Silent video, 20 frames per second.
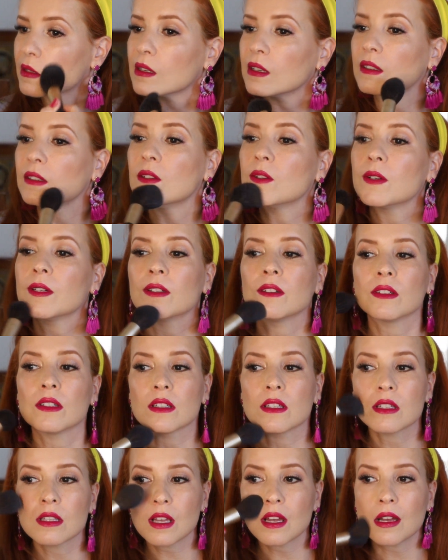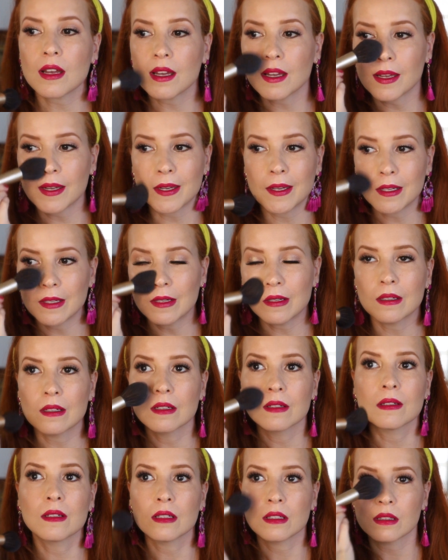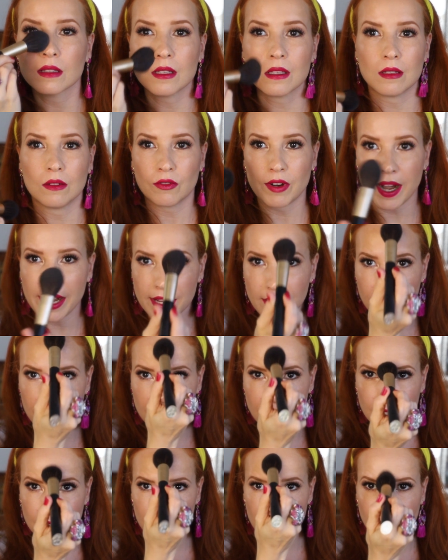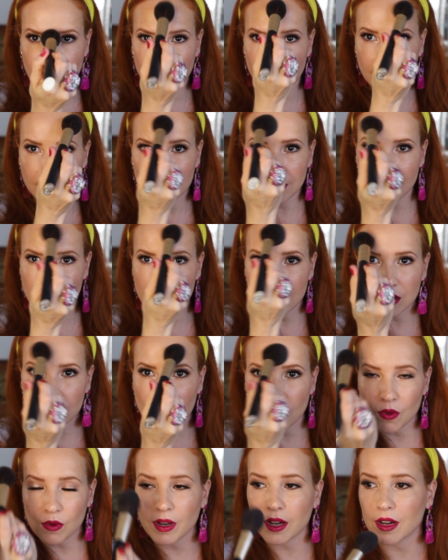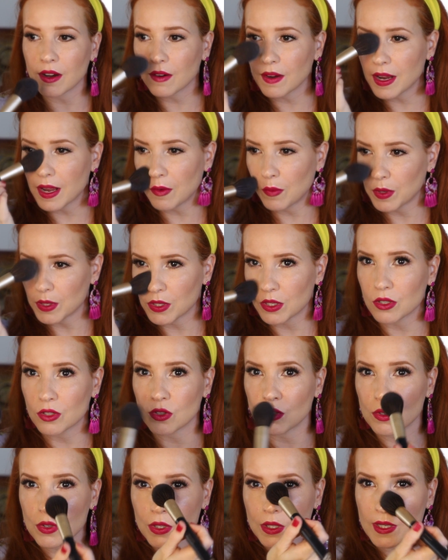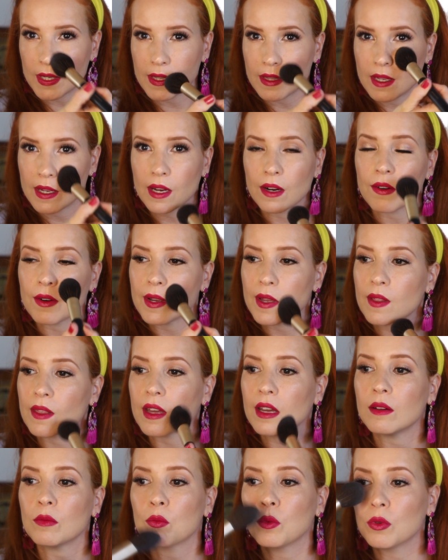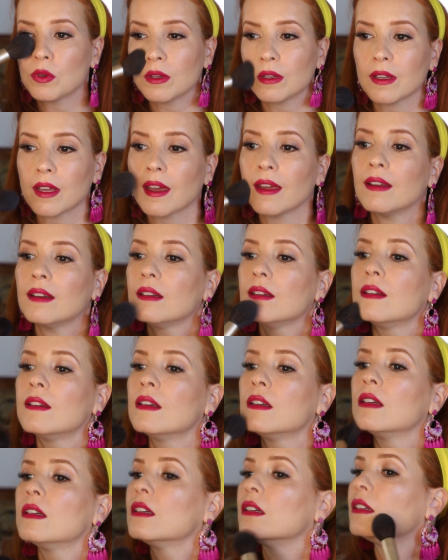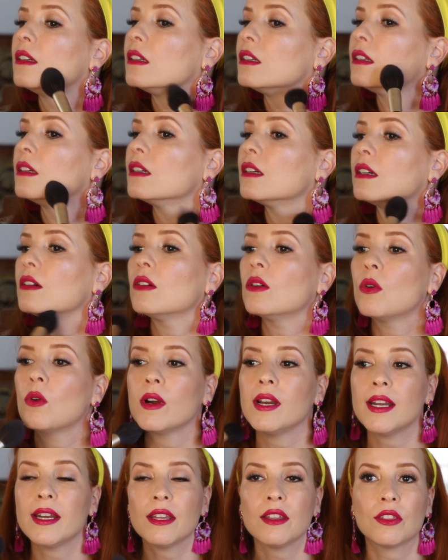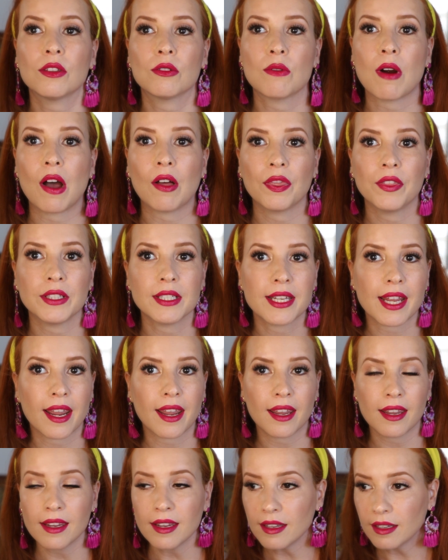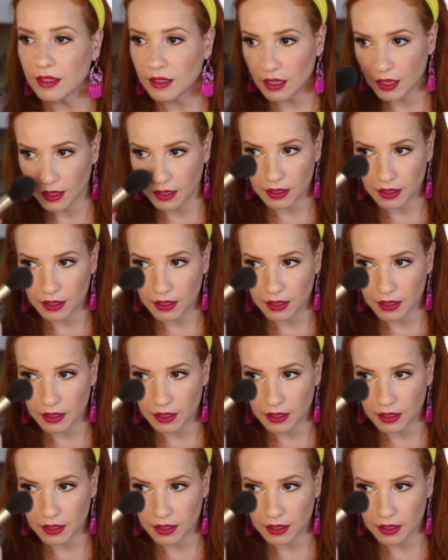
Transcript: I do it on the side, right? This is like the T-zone area, which is usually the area that will get oily throughout the day.